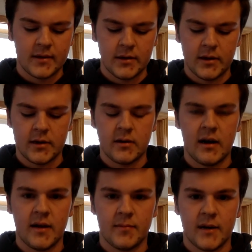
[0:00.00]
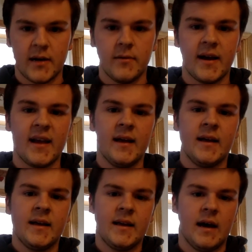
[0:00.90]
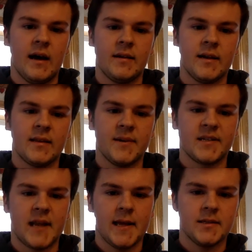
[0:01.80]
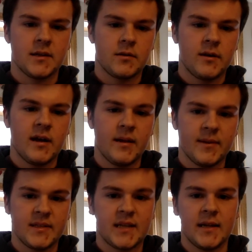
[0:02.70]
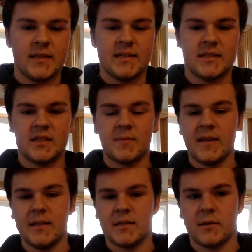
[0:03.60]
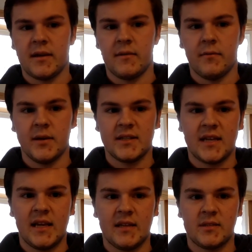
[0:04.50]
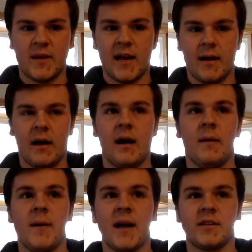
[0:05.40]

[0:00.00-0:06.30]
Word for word: Good on Kuraly. Breakaway. Uh, not the best hands on Kuraly, but he's got decent speed, so he avoids Keith's ba- uh,